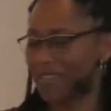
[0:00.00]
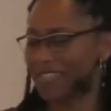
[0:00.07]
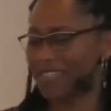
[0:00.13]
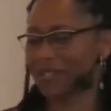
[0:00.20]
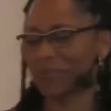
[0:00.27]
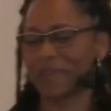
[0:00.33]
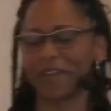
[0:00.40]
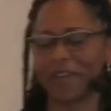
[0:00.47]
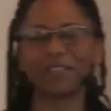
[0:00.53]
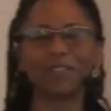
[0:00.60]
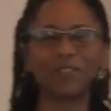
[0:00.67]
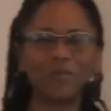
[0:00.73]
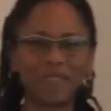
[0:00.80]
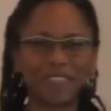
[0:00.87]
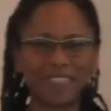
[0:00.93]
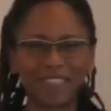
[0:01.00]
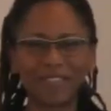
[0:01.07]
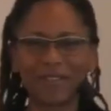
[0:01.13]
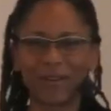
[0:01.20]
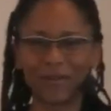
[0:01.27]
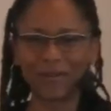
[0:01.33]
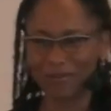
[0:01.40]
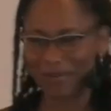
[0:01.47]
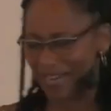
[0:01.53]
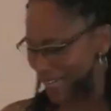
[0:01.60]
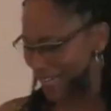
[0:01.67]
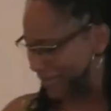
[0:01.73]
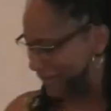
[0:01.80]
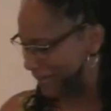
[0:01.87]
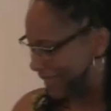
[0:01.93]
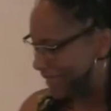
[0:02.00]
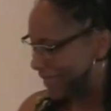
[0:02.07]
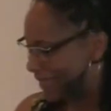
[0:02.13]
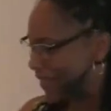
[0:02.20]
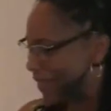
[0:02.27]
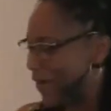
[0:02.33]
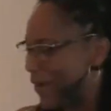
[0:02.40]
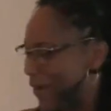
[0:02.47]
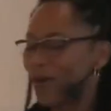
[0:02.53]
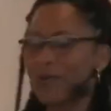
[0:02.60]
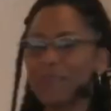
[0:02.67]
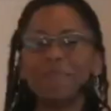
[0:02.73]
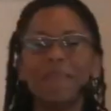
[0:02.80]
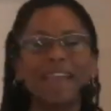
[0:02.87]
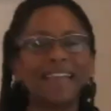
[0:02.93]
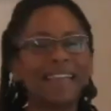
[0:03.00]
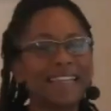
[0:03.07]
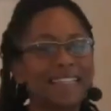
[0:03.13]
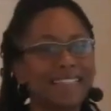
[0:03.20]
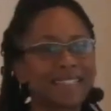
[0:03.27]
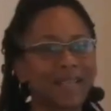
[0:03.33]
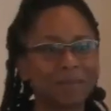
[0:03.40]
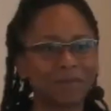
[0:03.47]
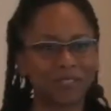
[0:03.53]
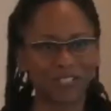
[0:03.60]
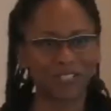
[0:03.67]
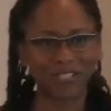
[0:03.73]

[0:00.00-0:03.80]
we are too busy tolerating things or making assumptions?